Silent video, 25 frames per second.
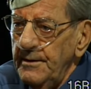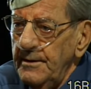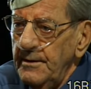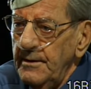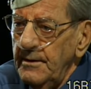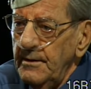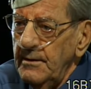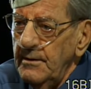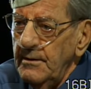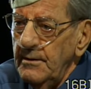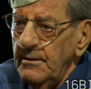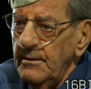Were
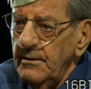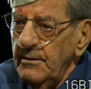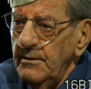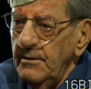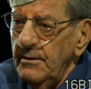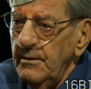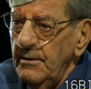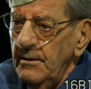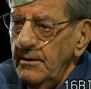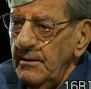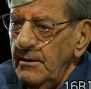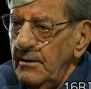like there are a lot
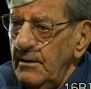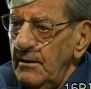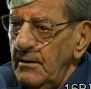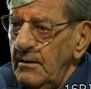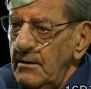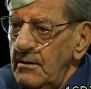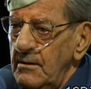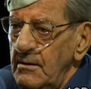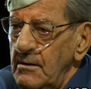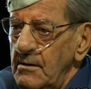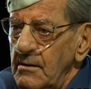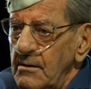of
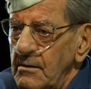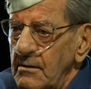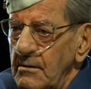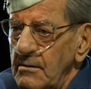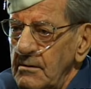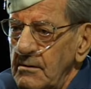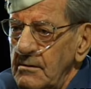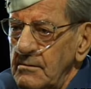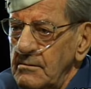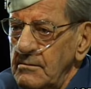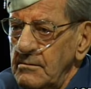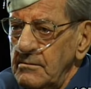Christian
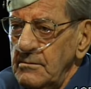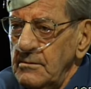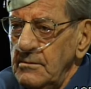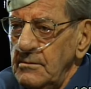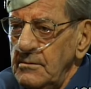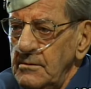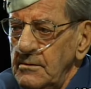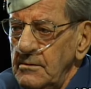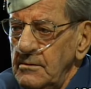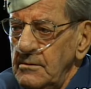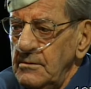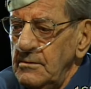guys over
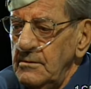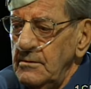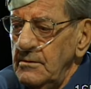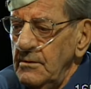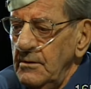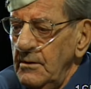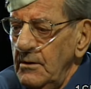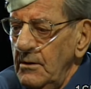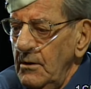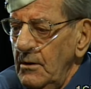here, and the guys.